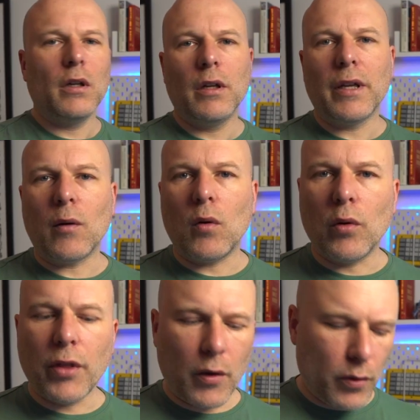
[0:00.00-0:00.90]
Now,
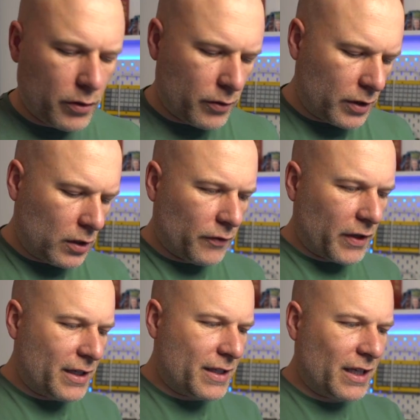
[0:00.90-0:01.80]
although the
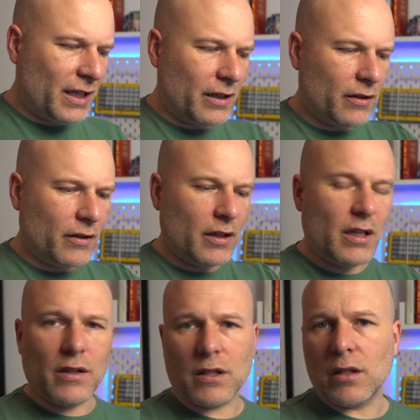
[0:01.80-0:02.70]
Glove80
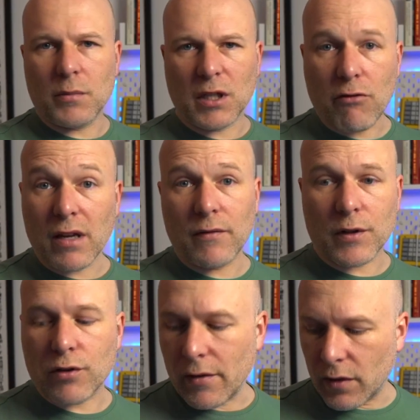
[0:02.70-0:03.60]
is going to be great for
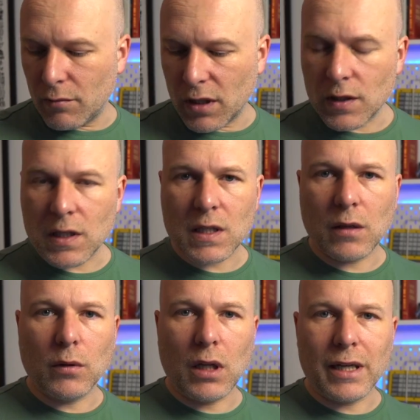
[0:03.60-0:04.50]
travelling because it's so
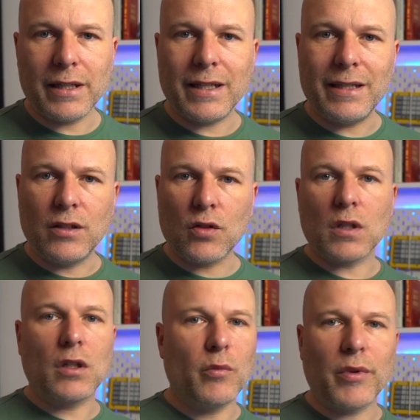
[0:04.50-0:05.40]
light, it
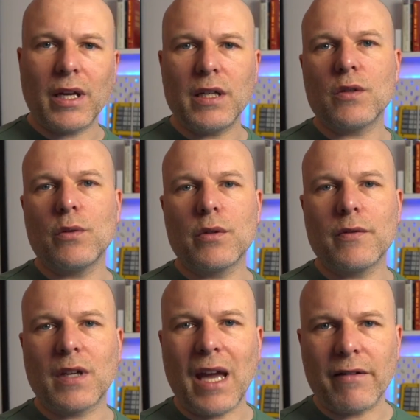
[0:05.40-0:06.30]
doesn't come with any sort of
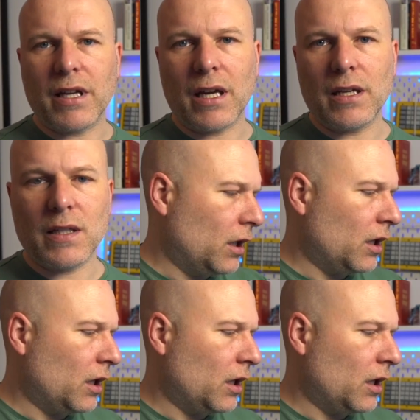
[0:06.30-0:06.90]
a carry case,